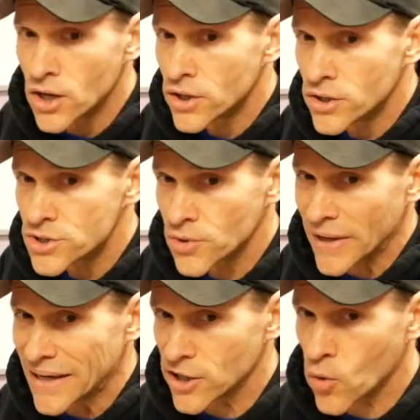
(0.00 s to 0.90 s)
So I
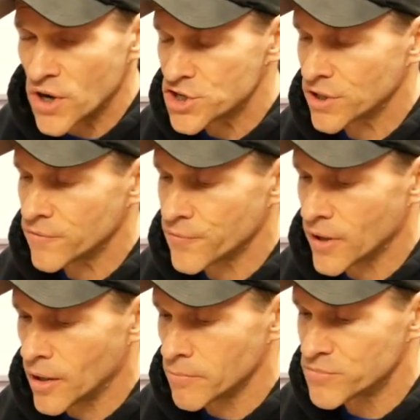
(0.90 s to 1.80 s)
got a question
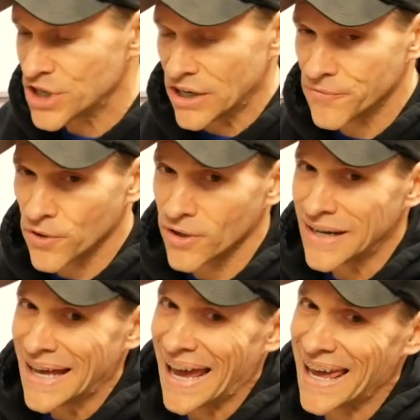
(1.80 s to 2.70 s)
from Jennifer,
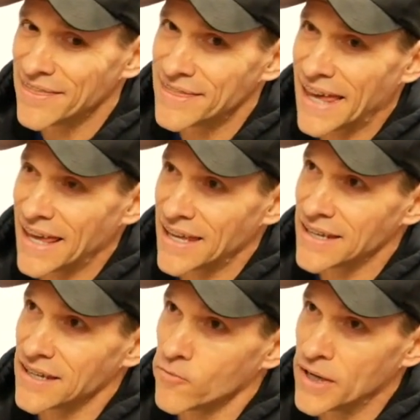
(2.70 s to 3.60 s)
and
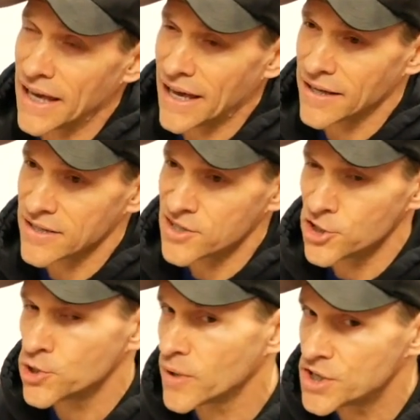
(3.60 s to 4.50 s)
then we had a
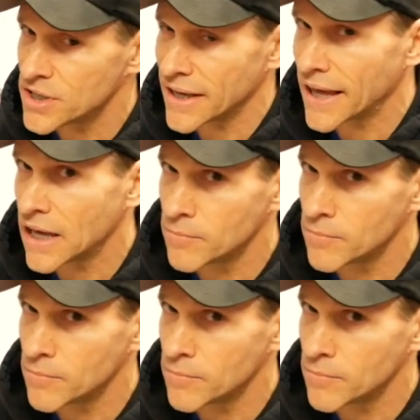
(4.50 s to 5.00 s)
situation that came